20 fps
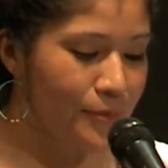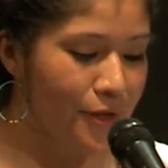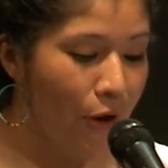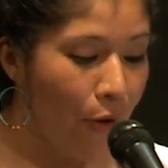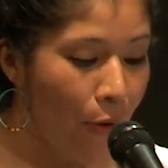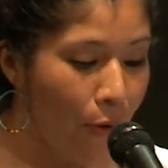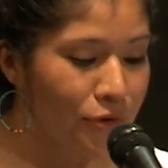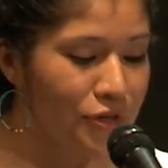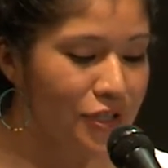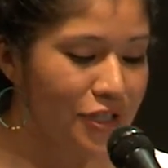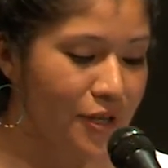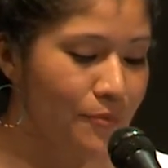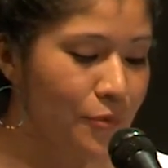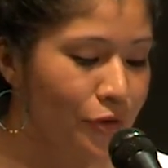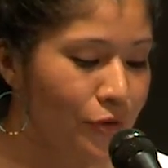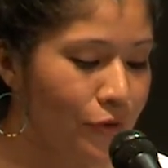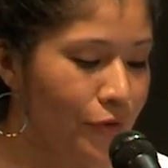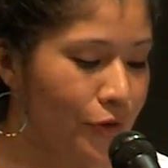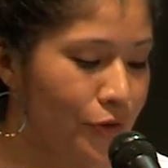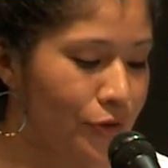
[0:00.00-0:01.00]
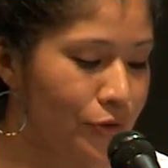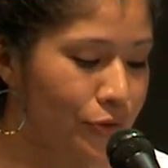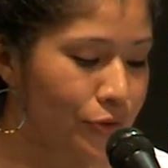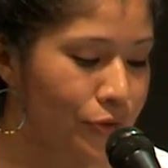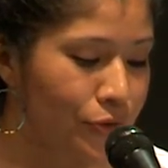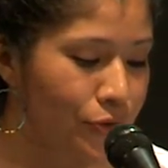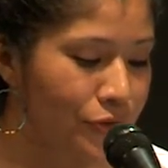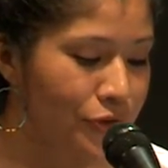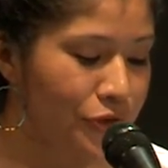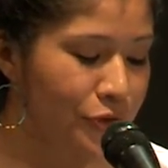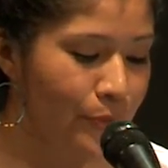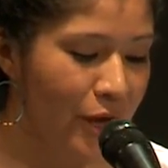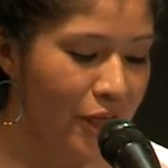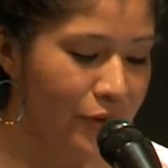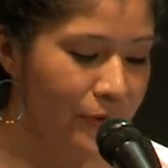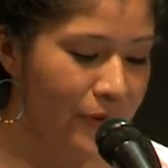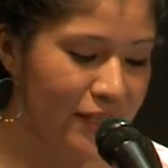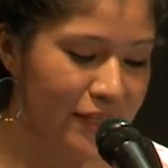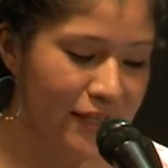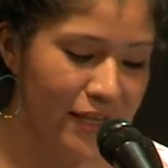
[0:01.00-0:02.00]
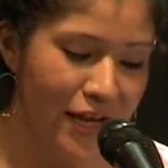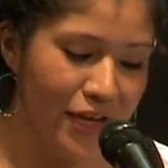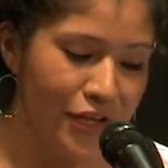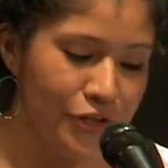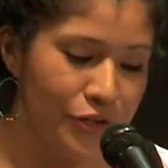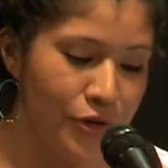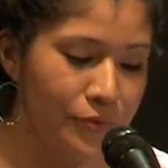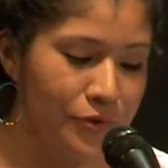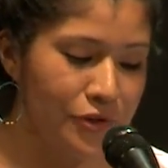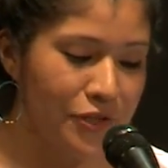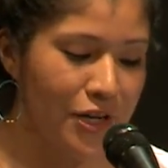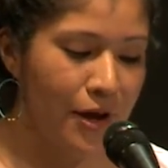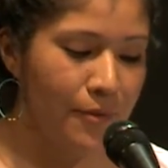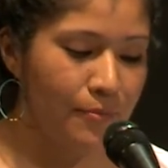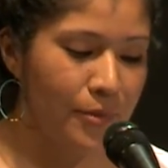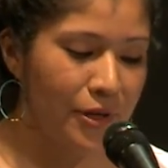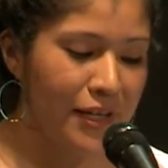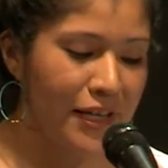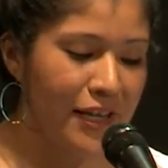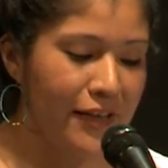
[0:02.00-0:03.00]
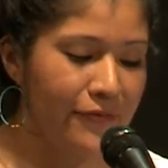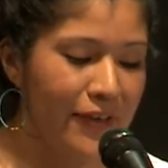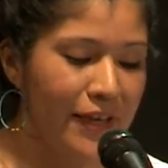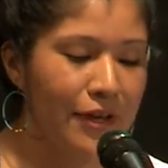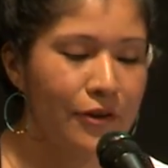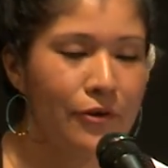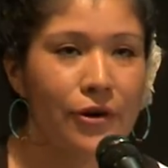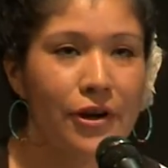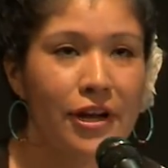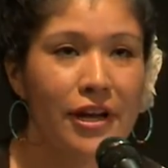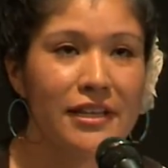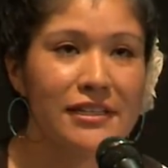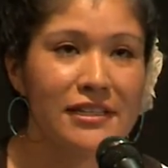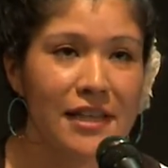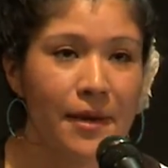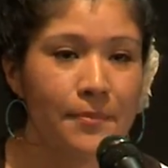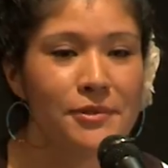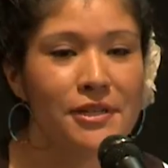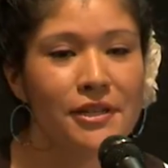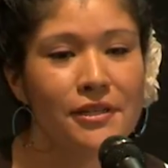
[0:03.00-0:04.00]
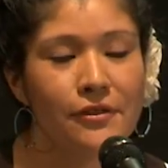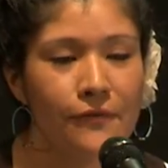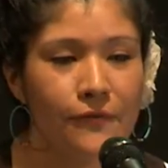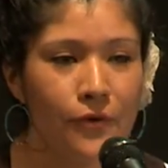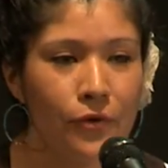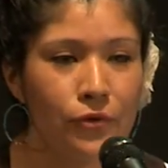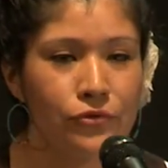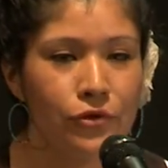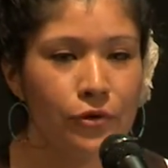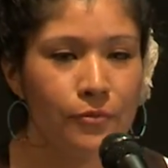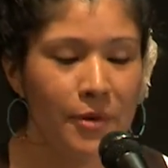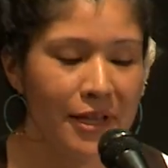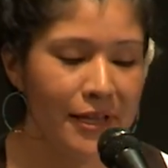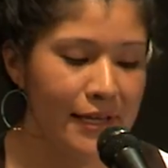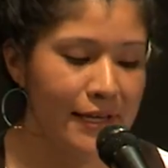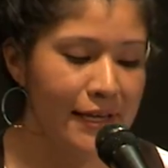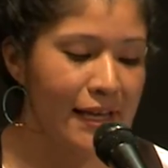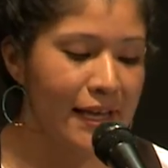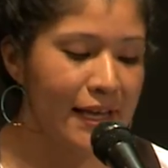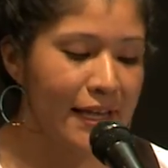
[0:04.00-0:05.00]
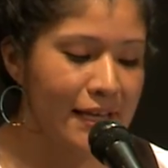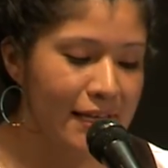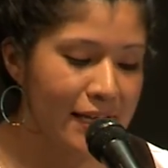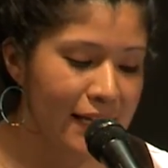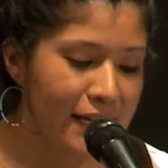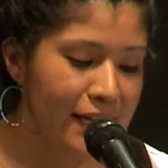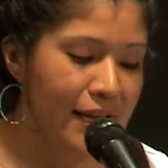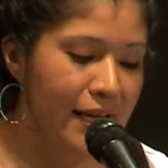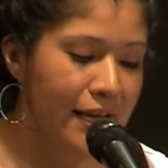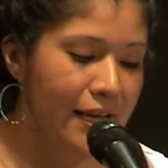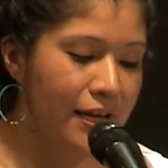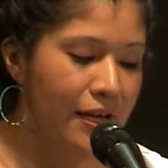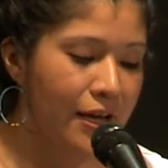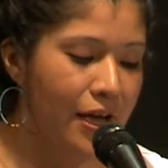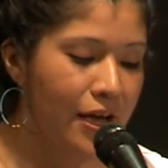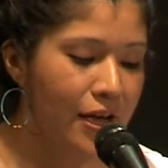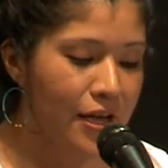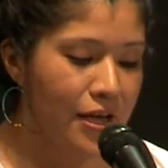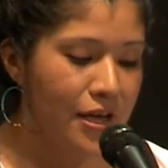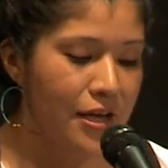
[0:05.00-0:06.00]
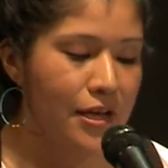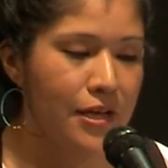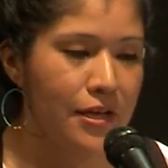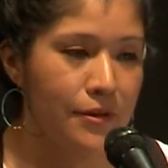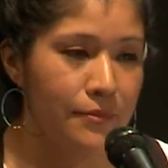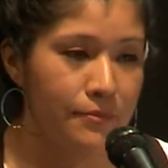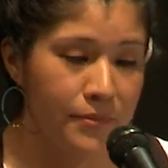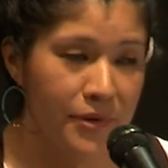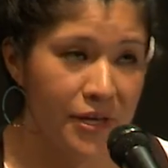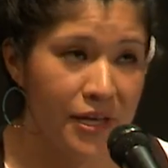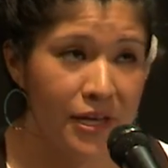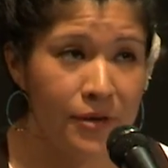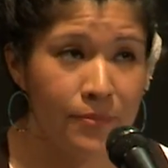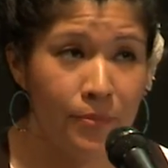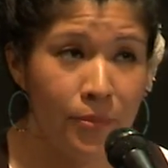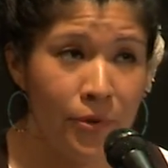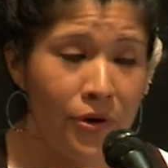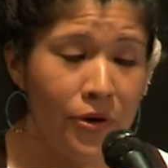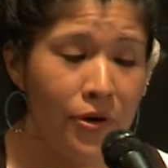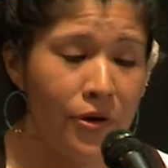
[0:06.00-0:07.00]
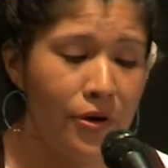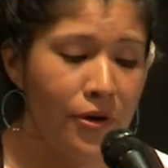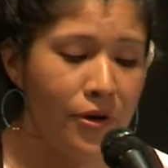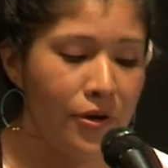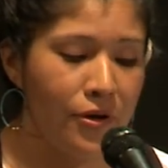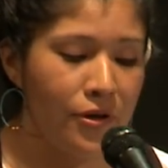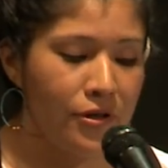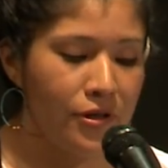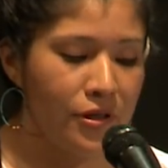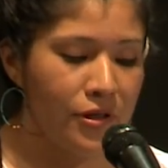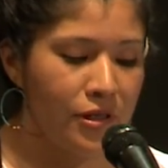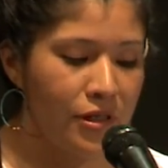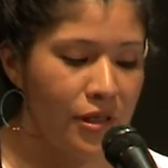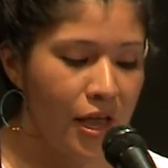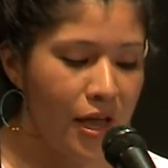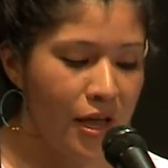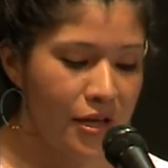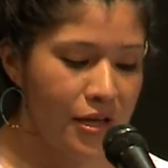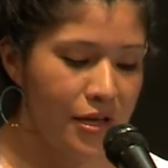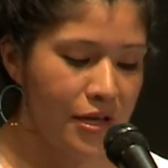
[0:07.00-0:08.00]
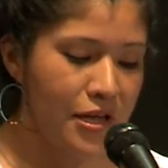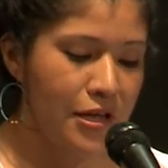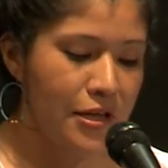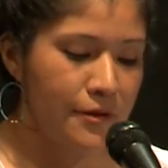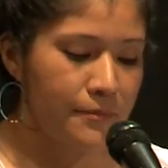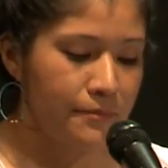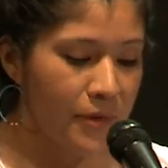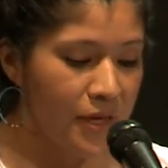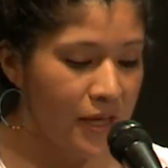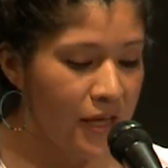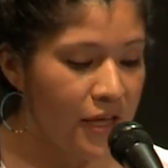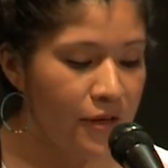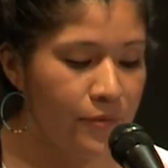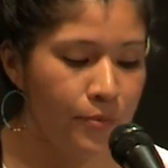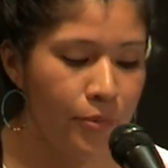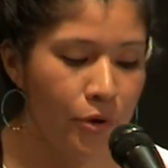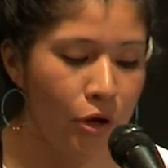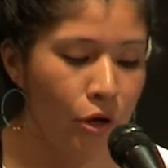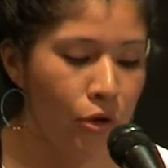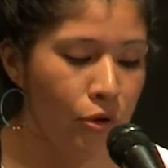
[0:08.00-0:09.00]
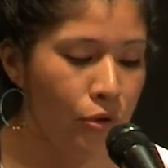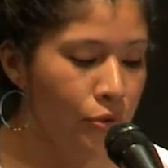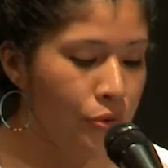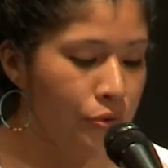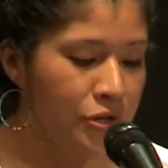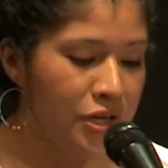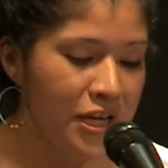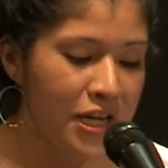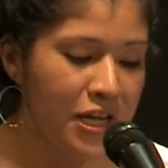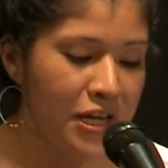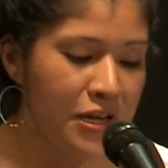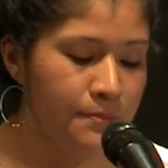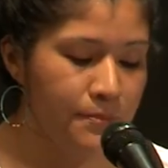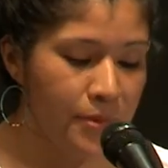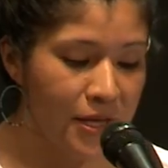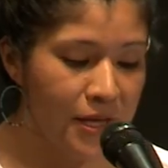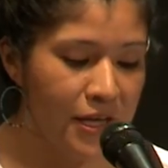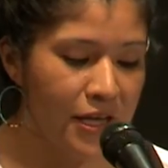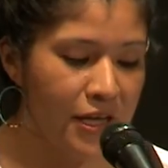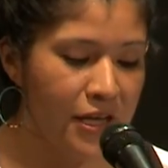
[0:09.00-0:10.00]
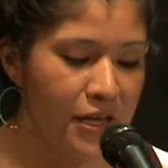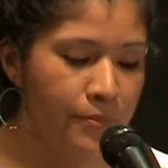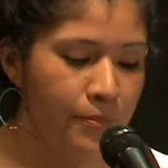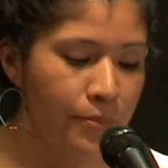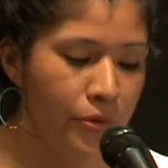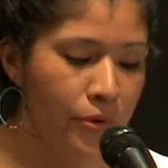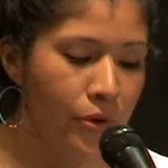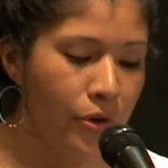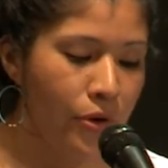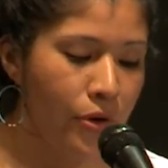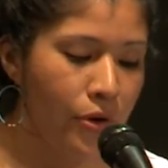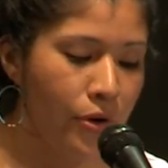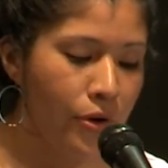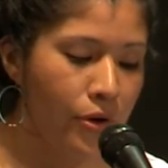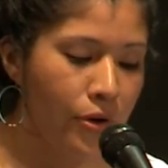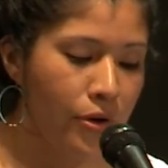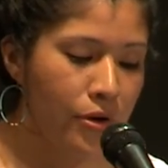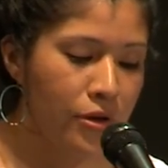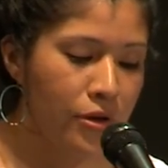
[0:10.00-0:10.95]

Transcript: holds some universal truths, whether it's don't stop believing or accepting the vulnerability and needing people. People who need people